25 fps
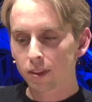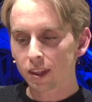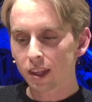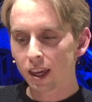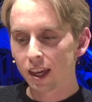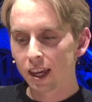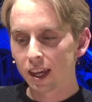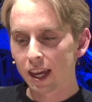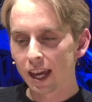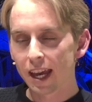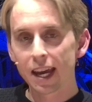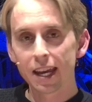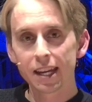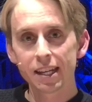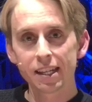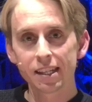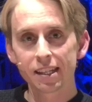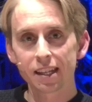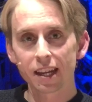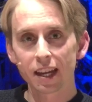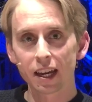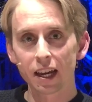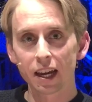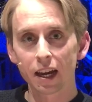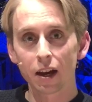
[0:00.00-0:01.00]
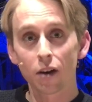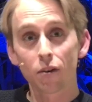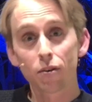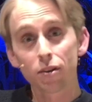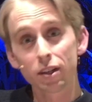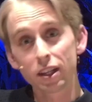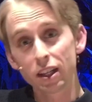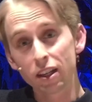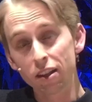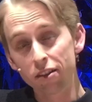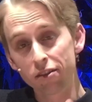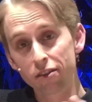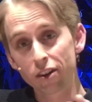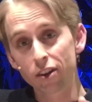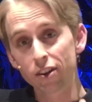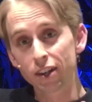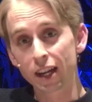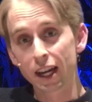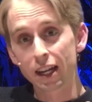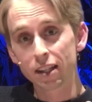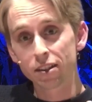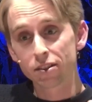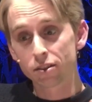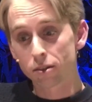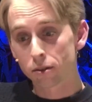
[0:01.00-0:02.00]
And uh, only in the very
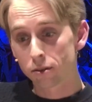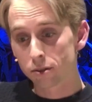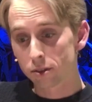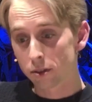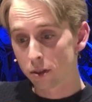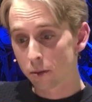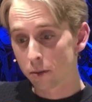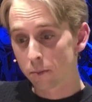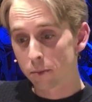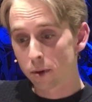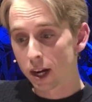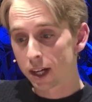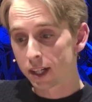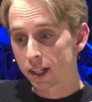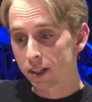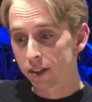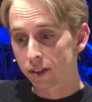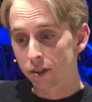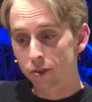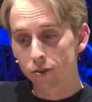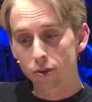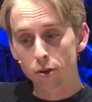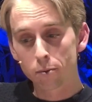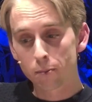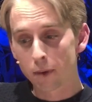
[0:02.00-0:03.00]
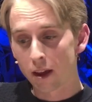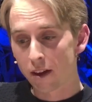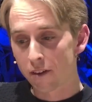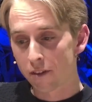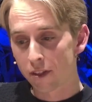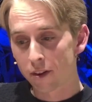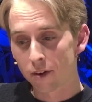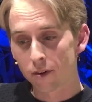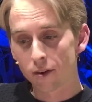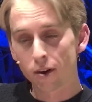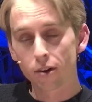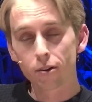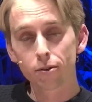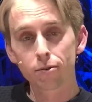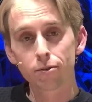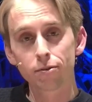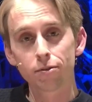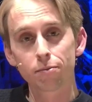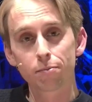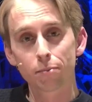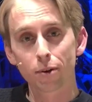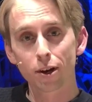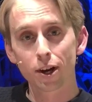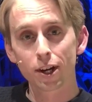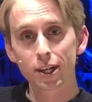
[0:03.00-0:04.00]
end, so also the bride and the groom have their own
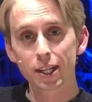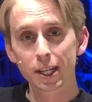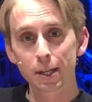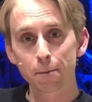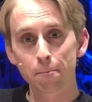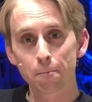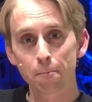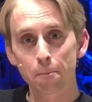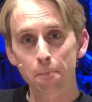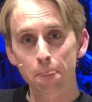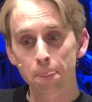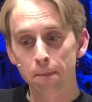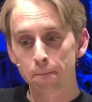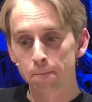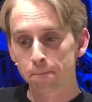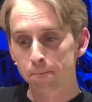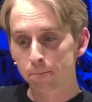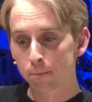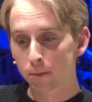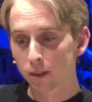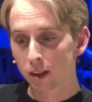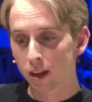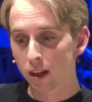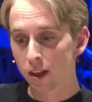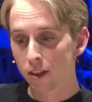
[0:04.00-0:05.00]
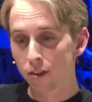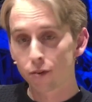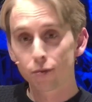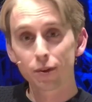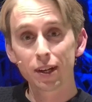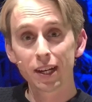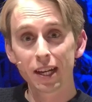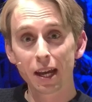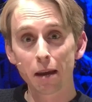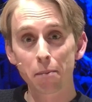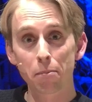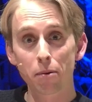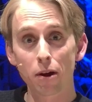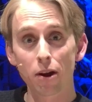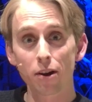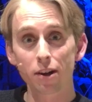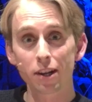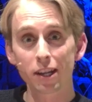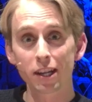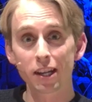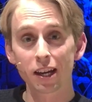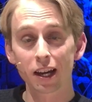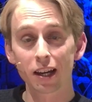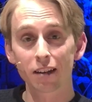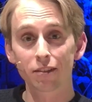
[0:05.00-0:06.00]
party, a three-day
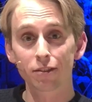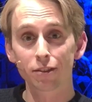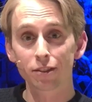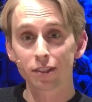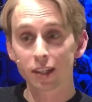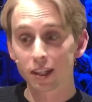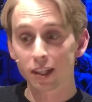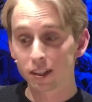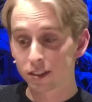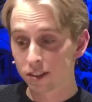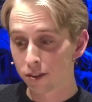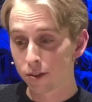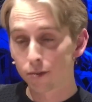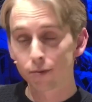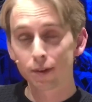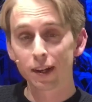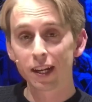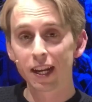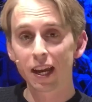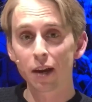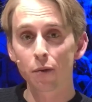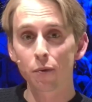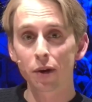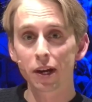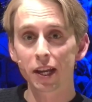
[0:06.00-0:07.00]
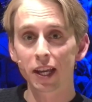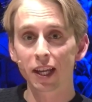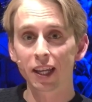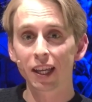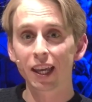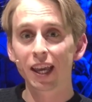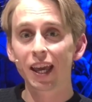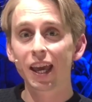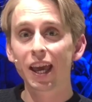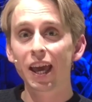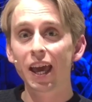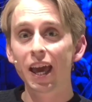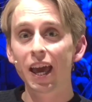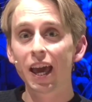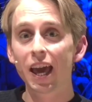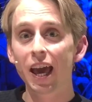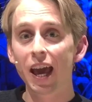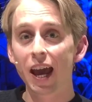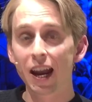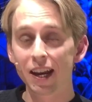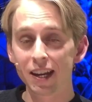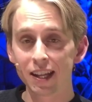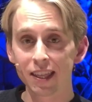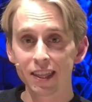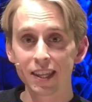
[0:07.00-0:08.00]
party. I have to say it's a three-day wedding.
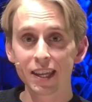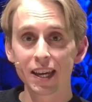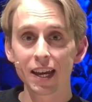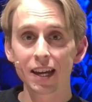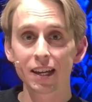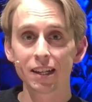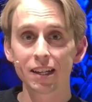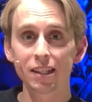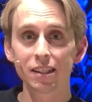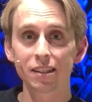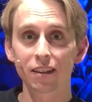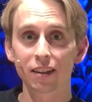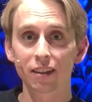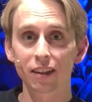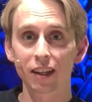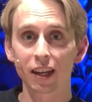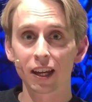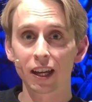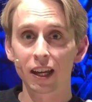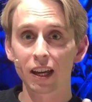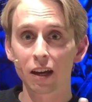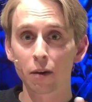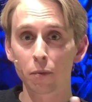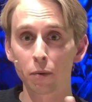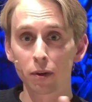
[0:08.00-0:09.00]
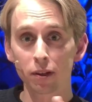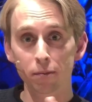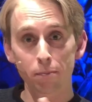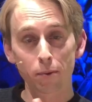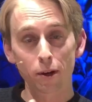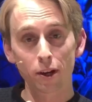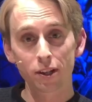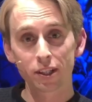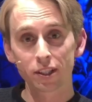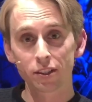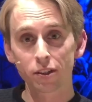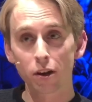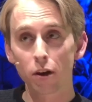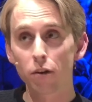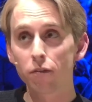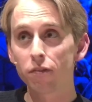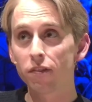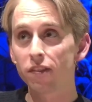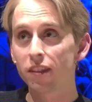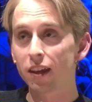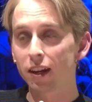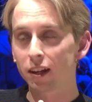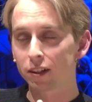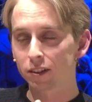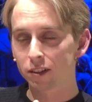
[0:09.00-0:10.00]
And in the end, uh, when the party is over,
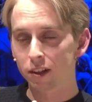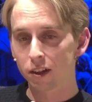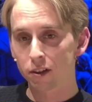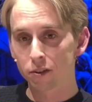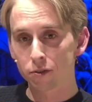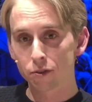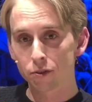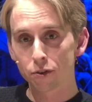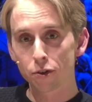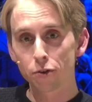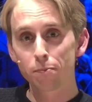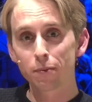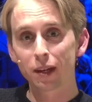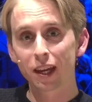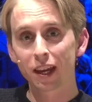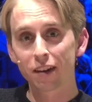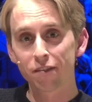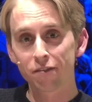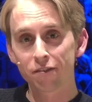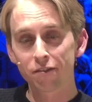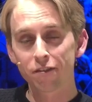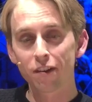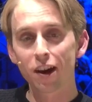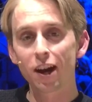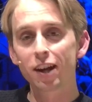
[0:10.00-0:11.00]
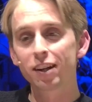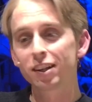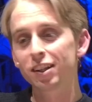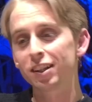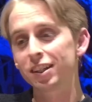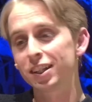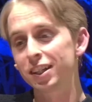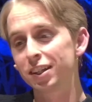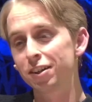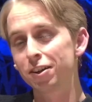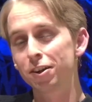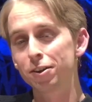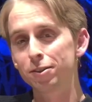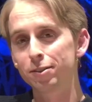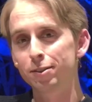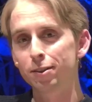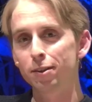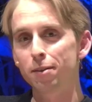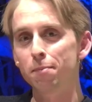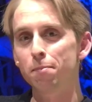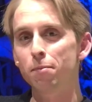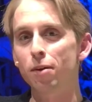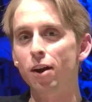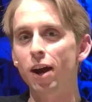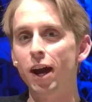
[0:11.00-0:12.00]
then the groom can finally go to
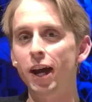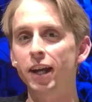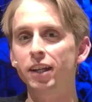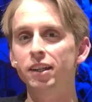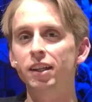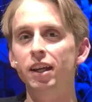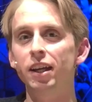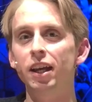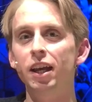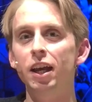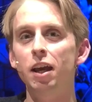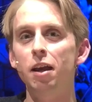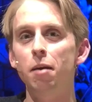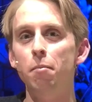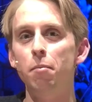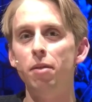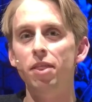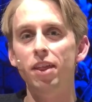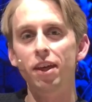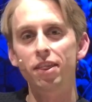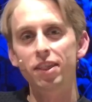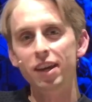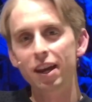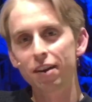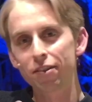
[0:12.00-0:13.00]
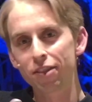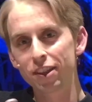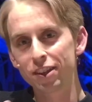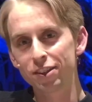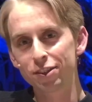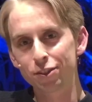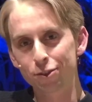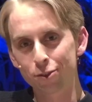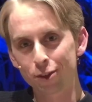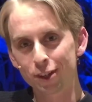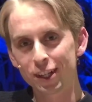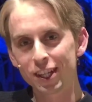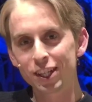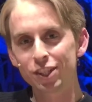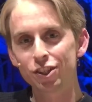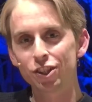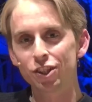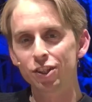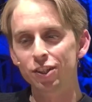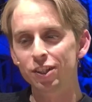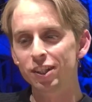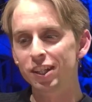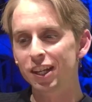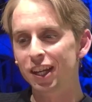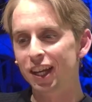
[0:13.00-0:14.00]
the bride. But then they had this
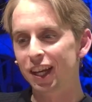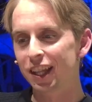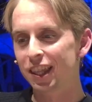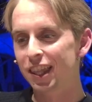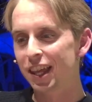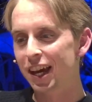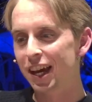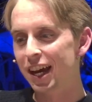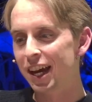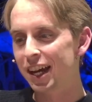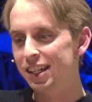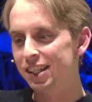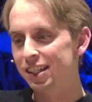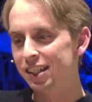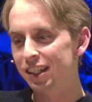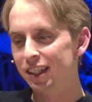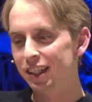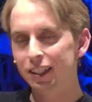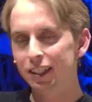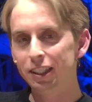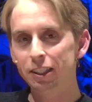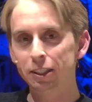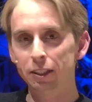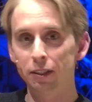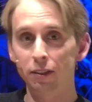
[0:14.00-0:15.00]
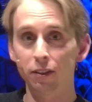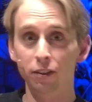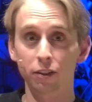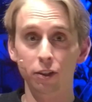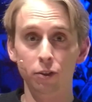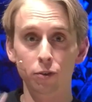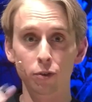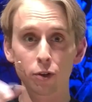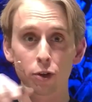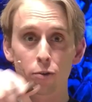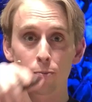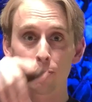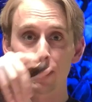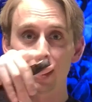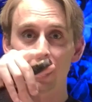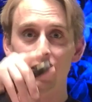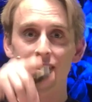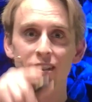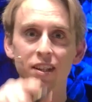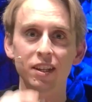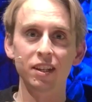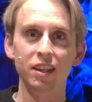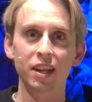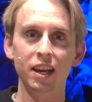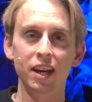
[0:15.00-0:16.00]
tradition that the groom, he's
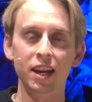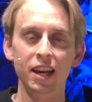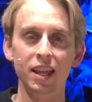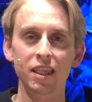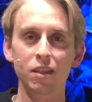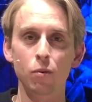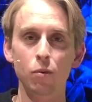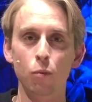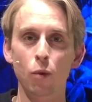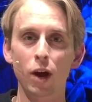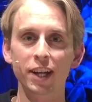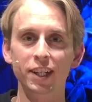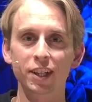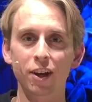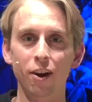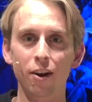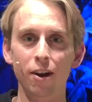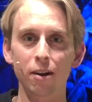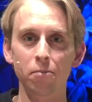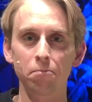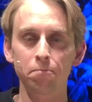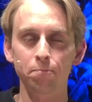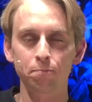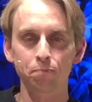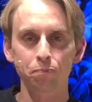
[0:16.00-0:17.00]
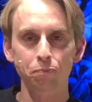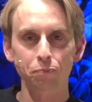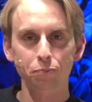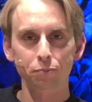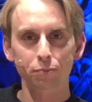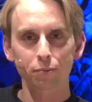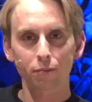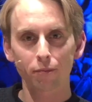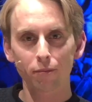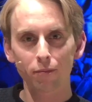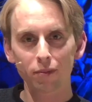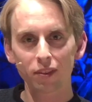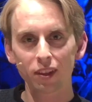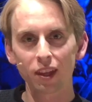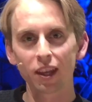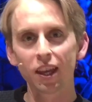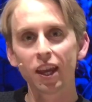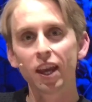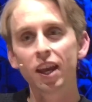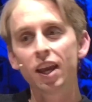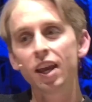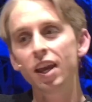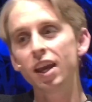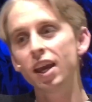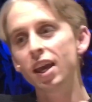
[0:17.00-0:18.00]
in the, in the white car,
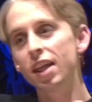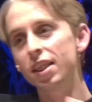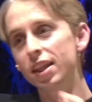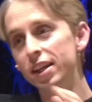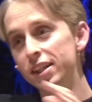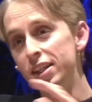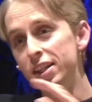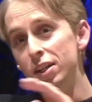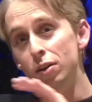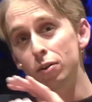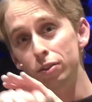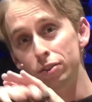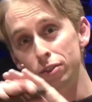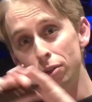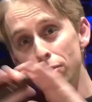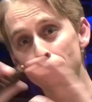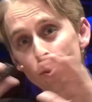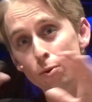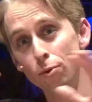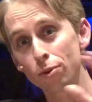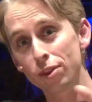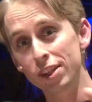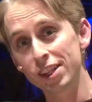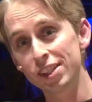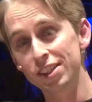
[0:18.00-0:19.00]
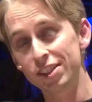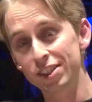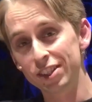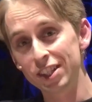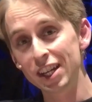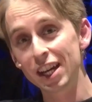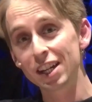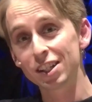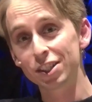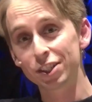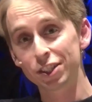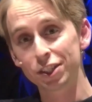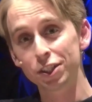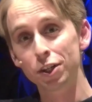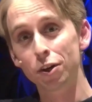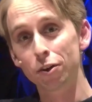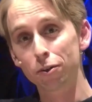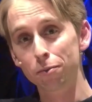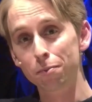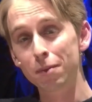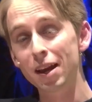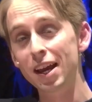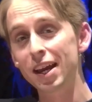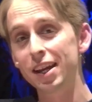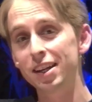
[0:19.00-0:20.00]
that he has all these jealous young
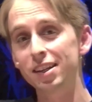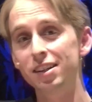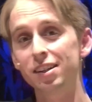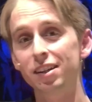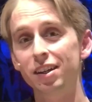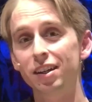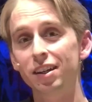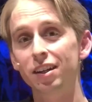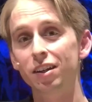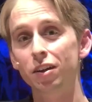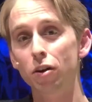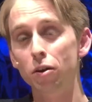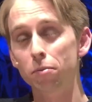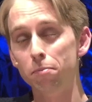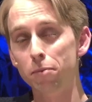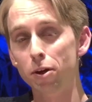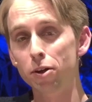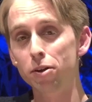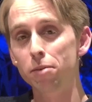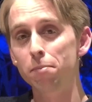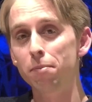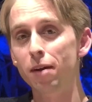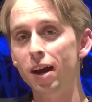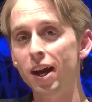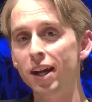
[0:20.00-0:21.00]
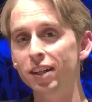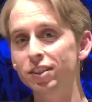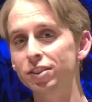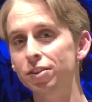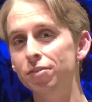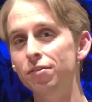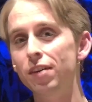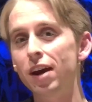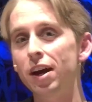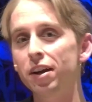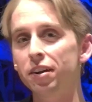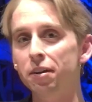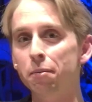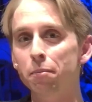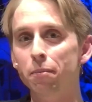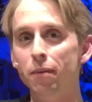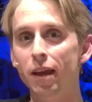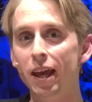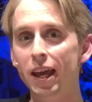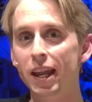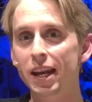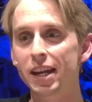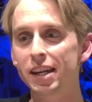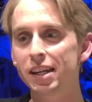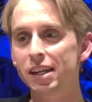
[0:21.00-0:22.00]
men on motorbikes around him,
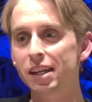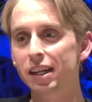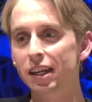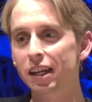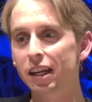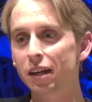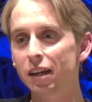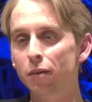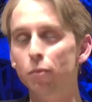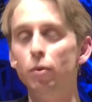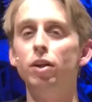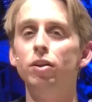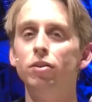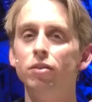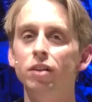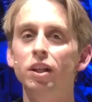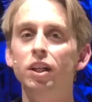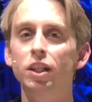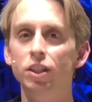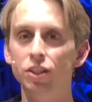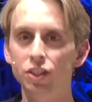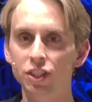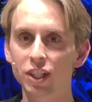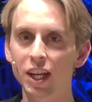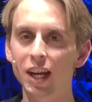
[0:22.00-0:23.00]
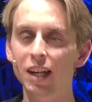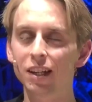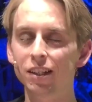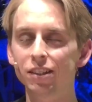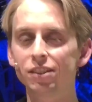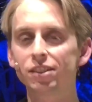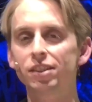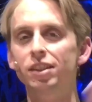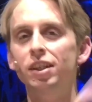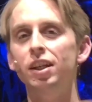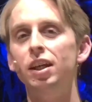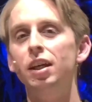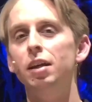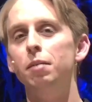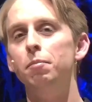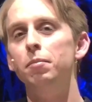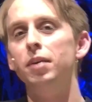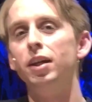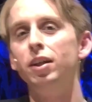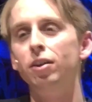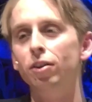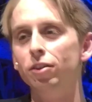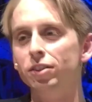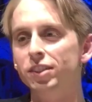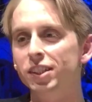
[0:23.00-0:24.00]
and uh, well, jealous
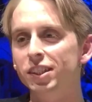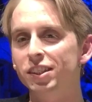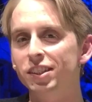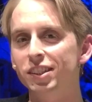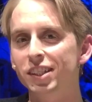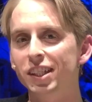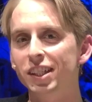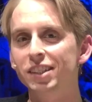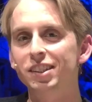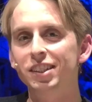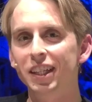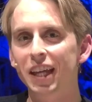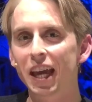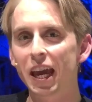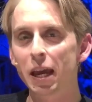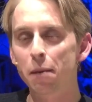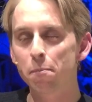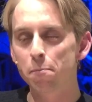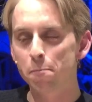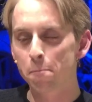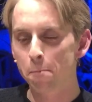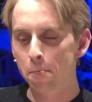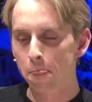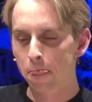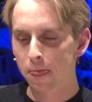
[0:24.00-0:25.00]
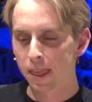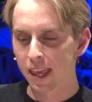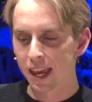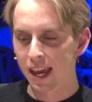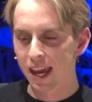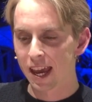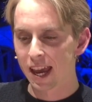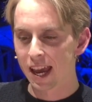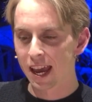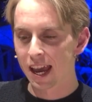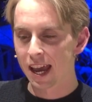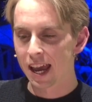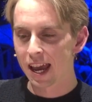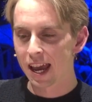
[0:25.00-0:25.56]
because it's it's a game, uh,